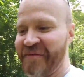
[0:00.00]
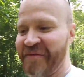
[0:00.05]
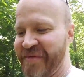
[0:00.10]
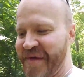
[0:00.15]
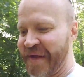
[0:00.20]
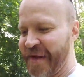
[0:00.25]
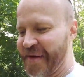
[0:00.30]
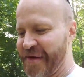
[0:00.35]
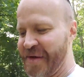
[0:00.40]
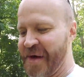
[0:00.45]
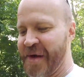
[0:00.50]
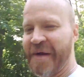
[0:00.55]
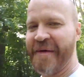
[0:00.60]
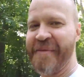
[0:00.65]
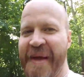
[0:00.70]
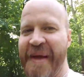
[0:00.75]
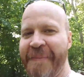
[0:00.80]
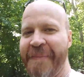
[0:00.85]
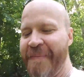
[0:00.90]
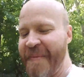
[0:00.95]
of it, you know what I
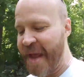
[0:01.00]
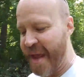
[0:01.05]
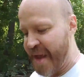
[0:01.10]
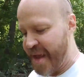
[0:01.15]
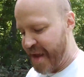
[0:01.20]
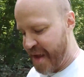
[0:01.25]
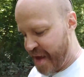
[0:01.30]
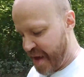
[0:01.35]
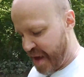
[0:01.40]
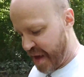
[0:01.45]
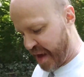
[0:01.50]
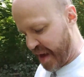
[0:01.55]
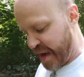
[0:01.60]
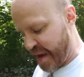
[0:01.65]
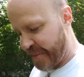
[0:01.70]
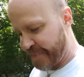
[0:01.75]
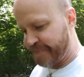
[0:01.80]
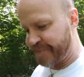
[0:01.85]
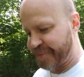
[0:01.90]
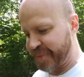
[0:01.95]
mean?
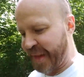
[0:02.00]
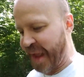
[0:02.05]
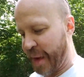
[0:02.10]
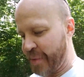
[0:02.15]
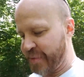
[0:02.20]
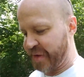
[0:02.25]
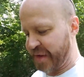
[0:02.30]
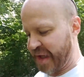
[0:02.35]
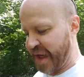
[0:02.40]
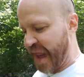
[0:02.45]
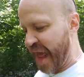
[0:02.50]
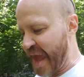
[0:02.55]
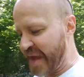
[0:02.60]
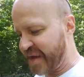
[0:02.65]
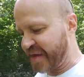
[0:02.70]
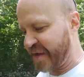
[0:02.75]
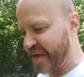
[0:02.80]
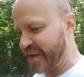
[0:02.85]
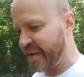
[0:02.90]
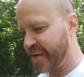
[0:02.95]
I would
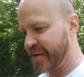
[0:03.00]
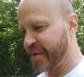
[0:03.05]
like